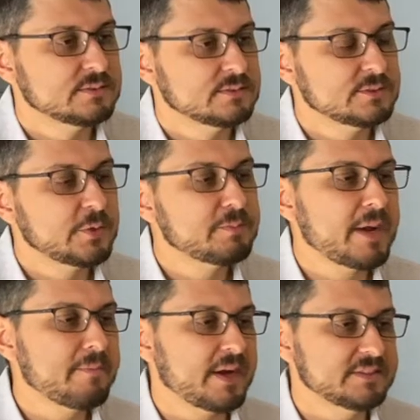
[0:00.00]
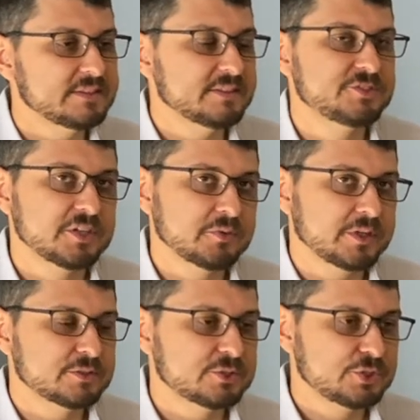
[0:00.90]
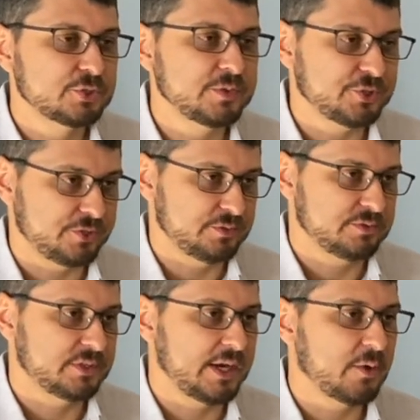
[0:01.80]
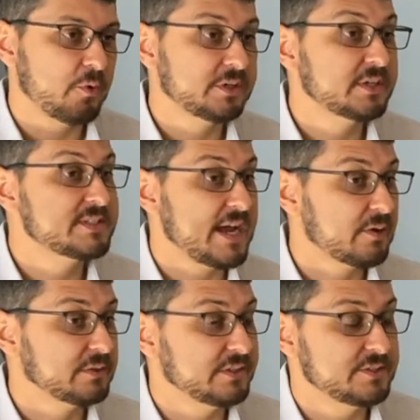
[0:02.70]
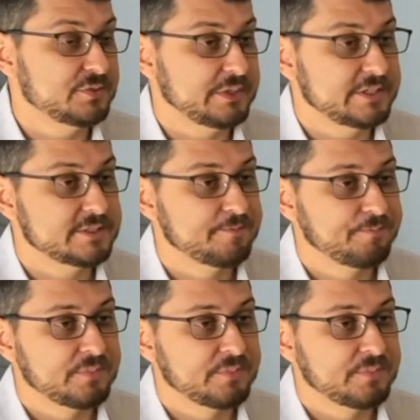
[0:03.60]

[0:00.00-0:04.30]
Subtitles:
So in my mind, this generates two issues that I wanted to tackle in this unit.